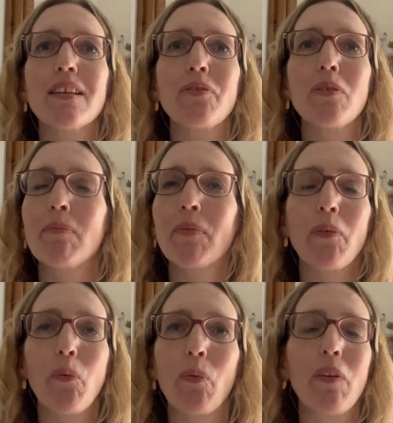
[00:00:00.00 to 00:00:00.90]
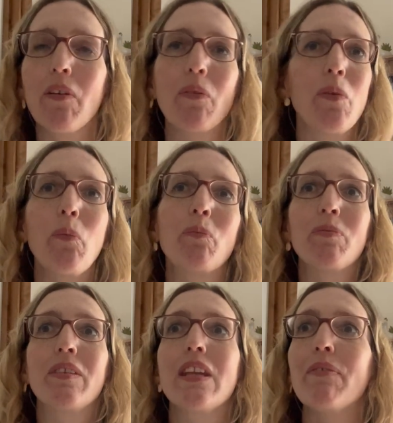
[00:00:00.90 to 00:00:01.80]
from all the
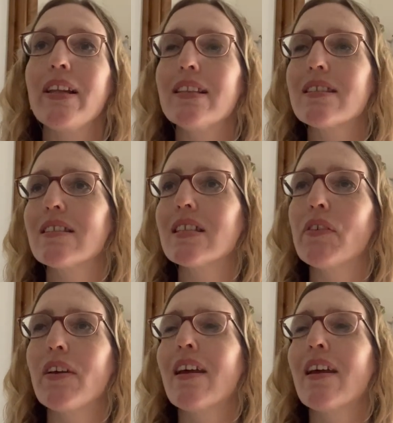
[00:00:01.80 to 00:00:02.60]
events and stuff.